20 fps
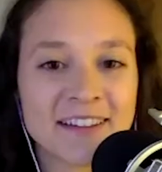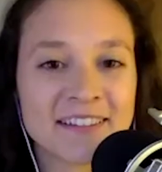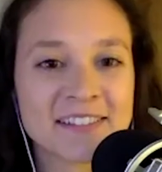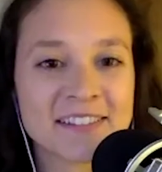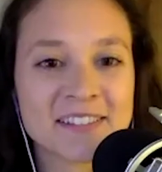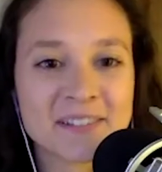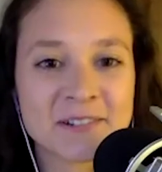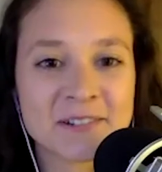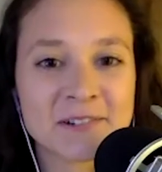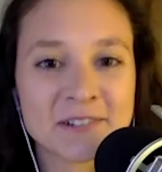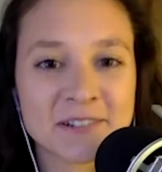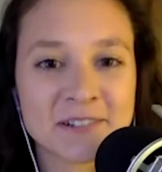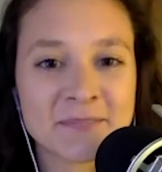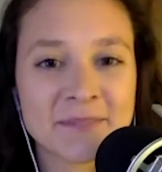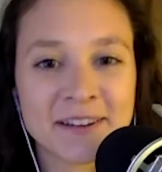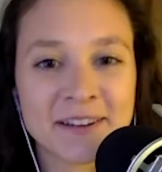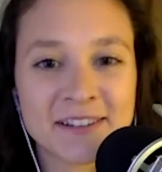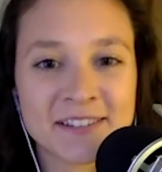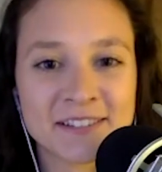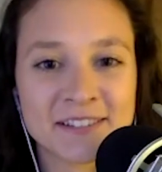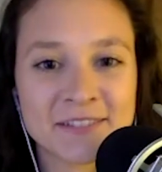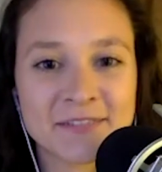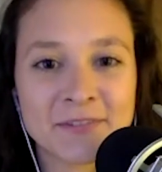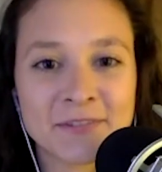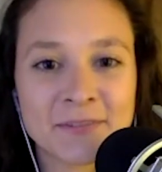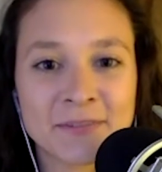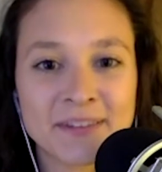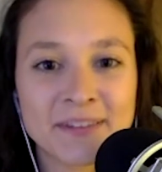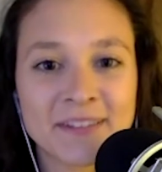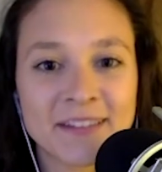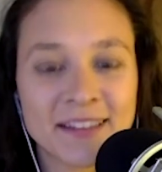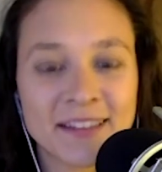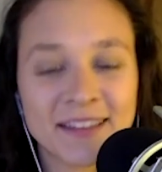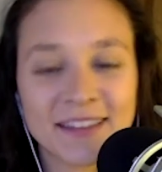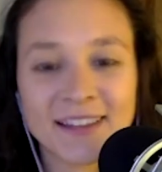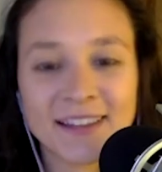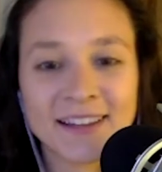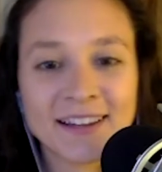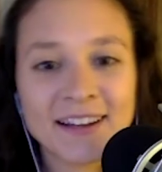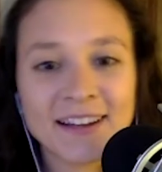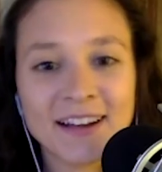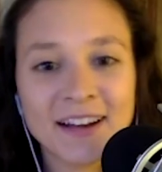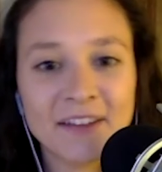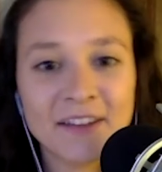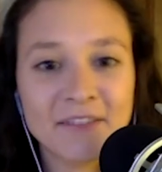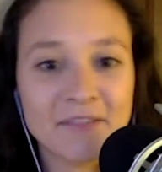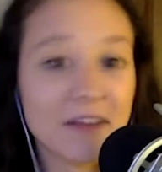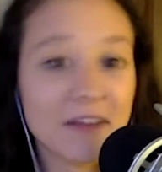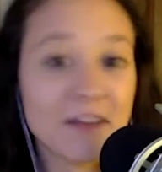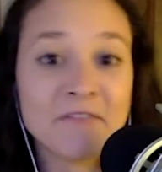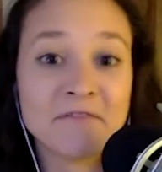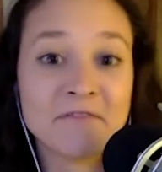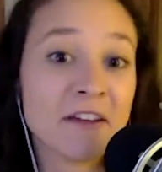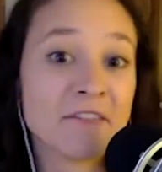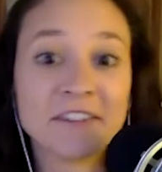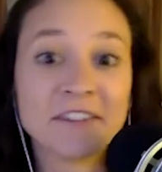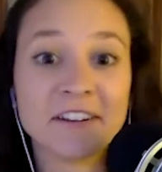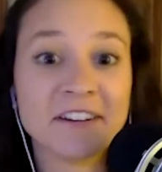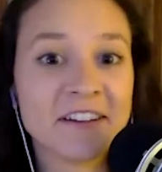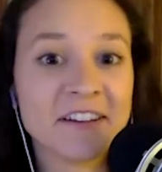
that's a cool comparison for me. Like I've never done a